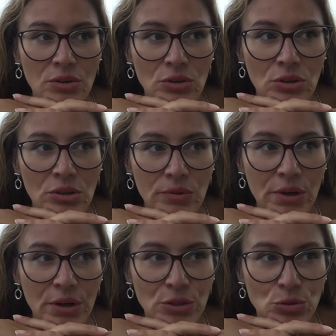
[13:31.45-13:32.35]
in
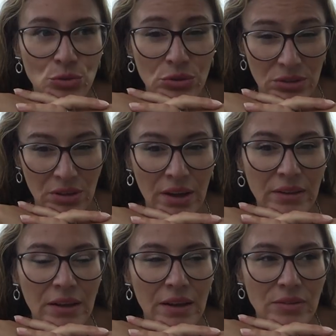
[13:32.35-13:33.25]
regards to
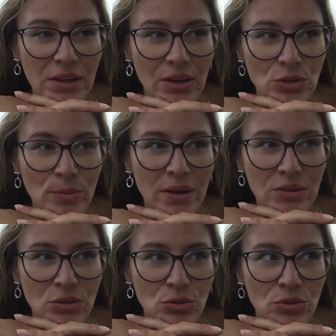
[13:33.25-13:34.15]
other 11th house matters,